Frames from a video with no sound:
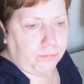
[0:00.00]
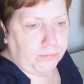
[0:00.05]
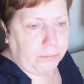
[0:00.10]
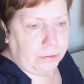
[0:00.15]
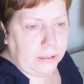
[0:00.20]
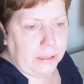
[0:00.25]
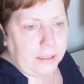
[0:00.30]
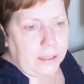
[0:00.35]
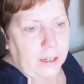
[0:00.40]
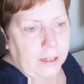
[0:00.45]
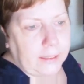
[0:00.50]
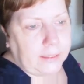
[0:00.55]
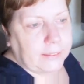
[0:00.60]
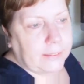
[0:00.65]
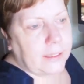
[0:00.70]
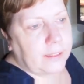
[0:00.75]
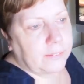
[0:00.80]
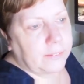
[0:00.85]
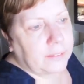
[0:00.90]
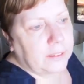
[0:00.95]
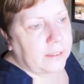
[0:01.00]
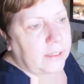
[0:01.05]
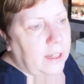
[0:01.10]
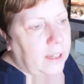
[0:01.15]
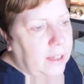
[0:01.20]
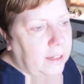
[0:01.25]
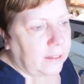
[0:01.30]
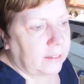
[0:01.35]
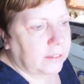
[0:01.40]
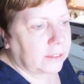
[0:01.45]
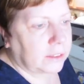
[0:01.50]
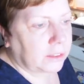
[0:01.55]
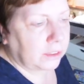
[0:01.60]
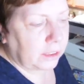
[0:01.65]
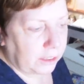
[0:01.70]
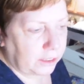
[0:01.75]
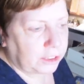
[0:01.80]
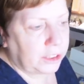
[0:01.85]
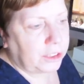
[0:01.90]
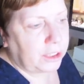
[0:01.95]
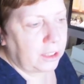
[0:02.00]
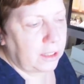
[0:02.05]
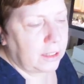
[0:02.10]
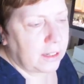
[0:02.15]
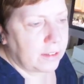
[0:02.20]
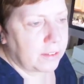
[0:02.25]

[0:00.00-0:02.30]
Pretty nice out today. It's chilly.